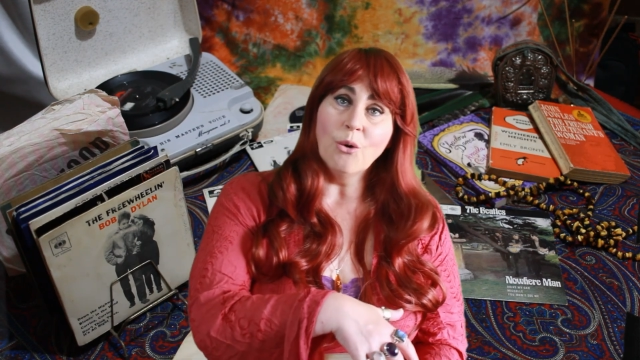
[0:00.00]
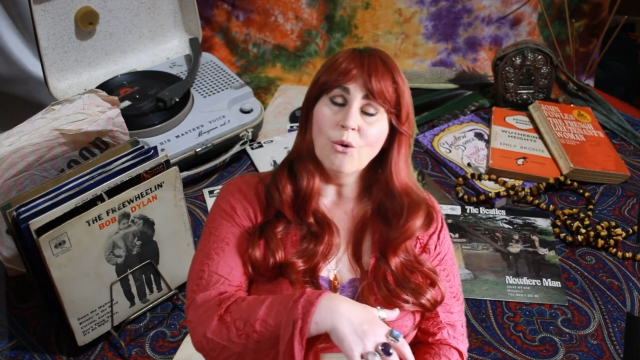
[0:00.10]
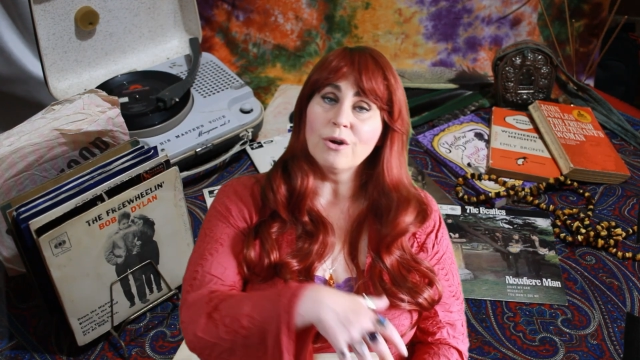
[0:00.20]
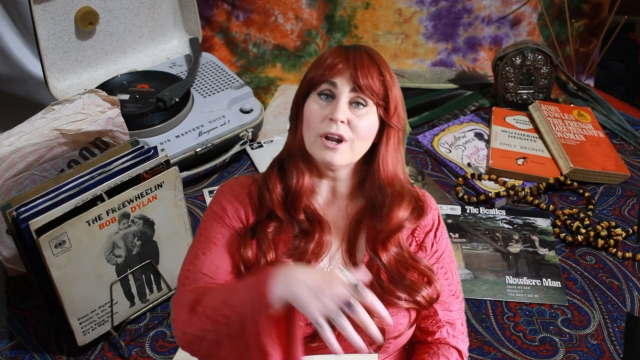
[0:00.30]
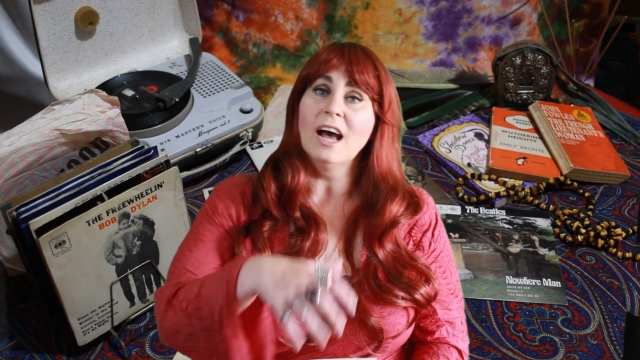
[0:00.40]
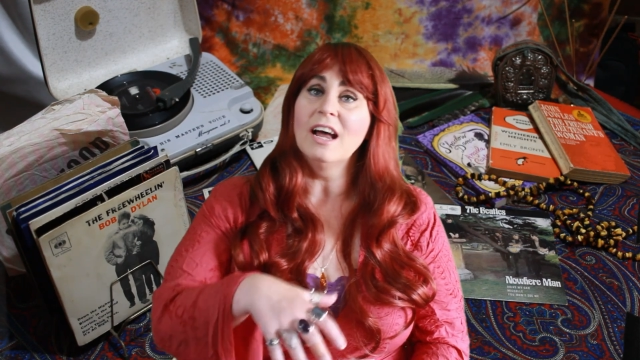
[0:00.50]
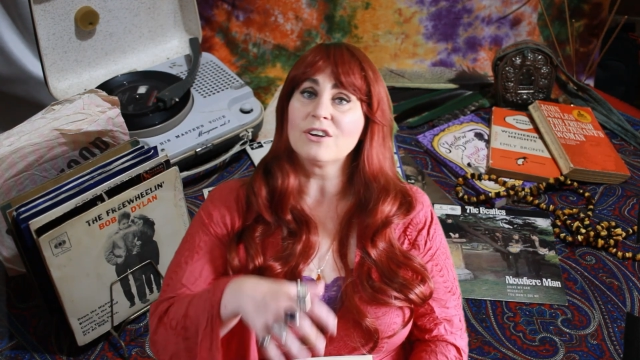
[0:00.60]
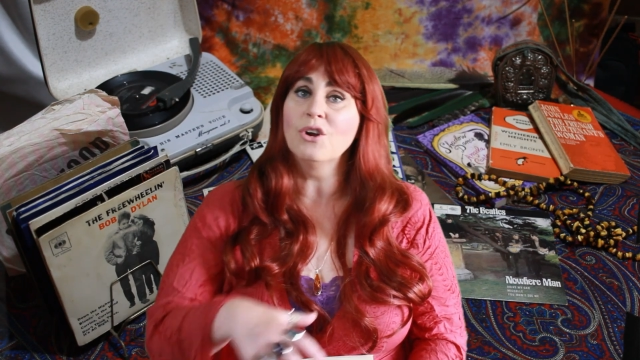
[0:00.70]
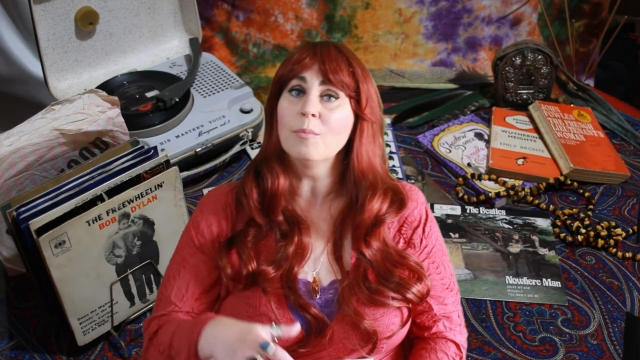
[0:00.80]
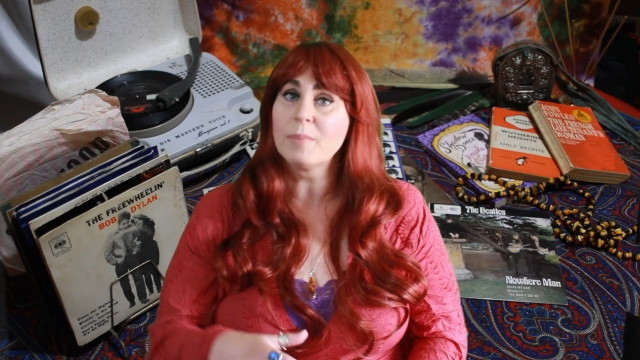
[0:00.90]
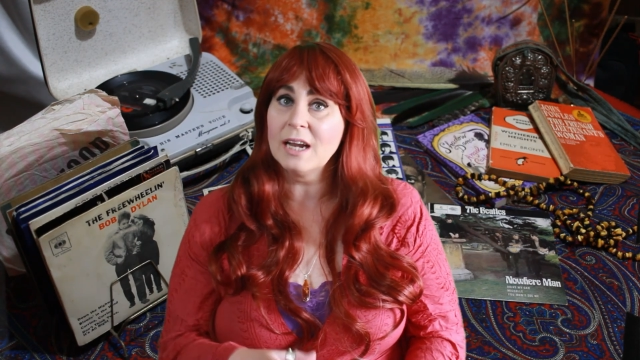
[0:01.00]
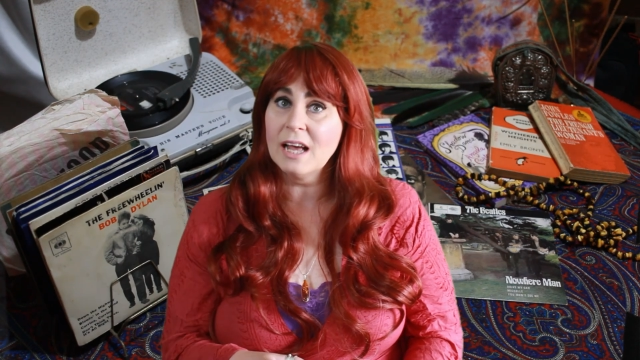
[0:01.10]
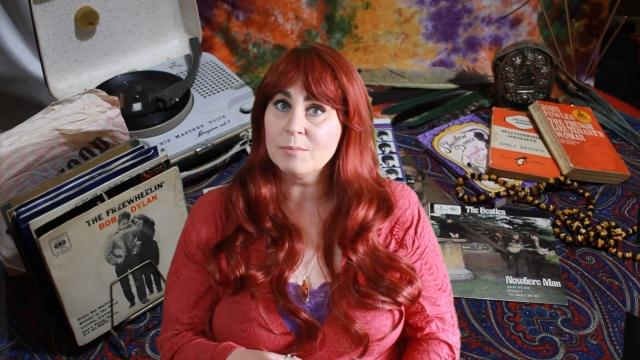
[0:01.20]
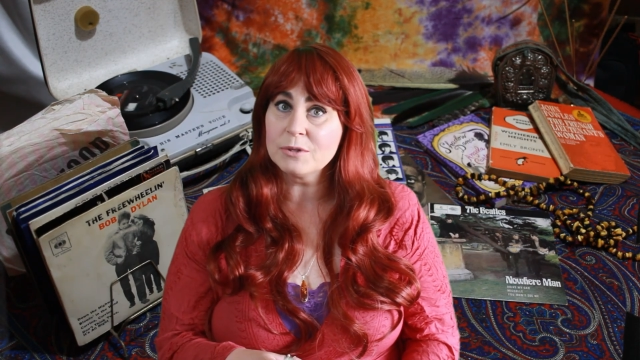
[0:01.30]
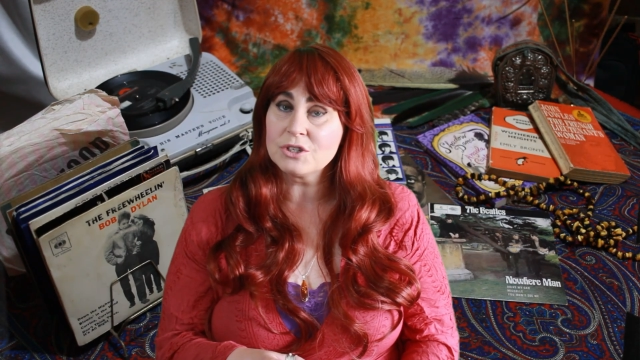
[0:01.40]
order had not been
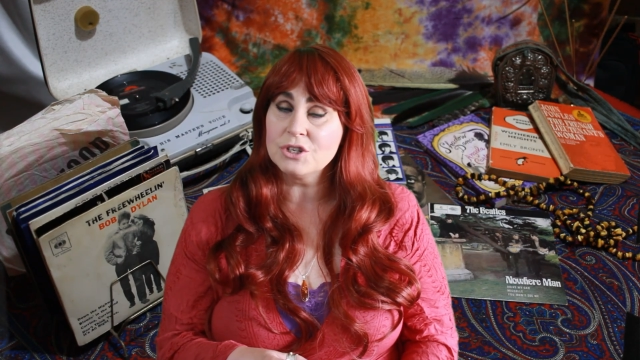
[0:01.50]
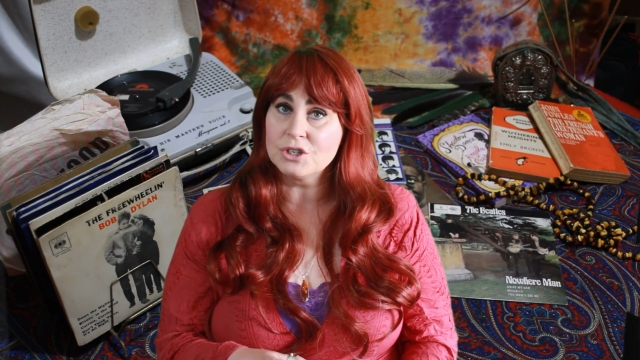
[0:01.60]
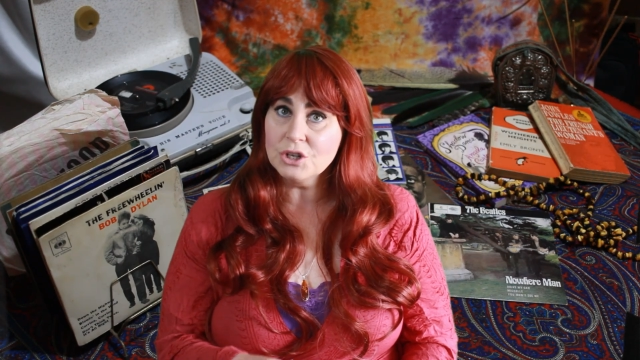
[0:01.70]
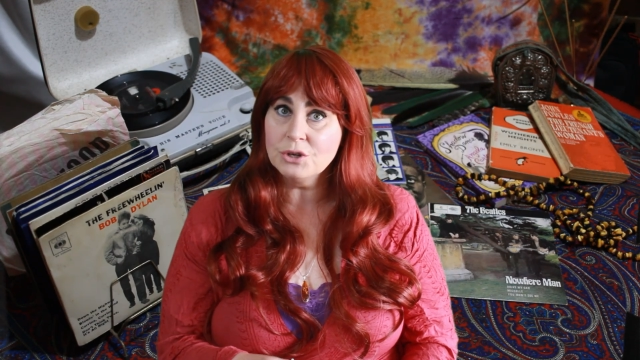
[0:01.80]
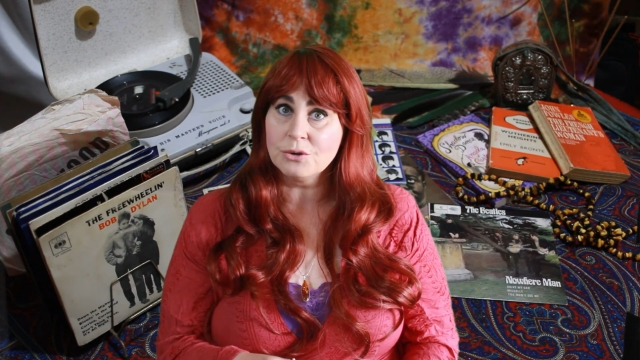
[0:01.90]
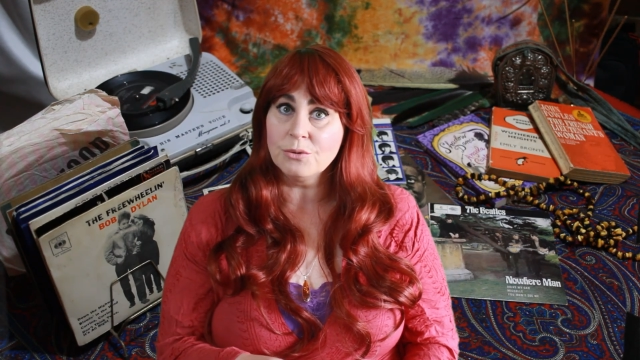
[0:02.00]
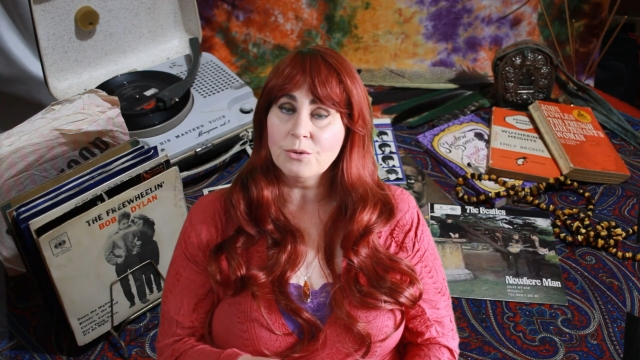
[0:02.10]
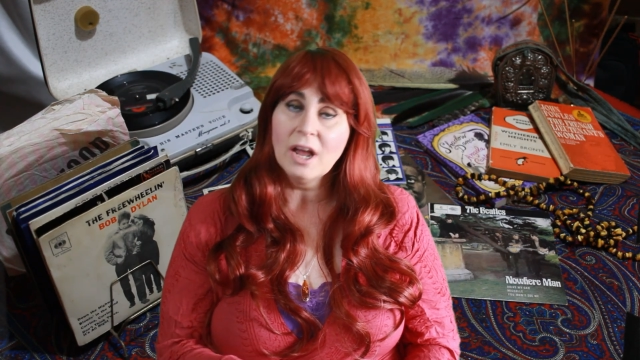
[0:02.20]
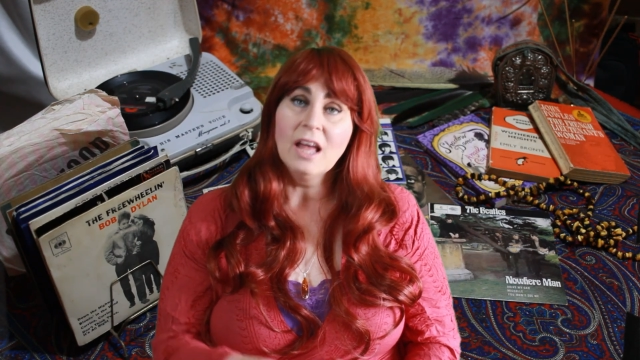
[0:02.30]
able to do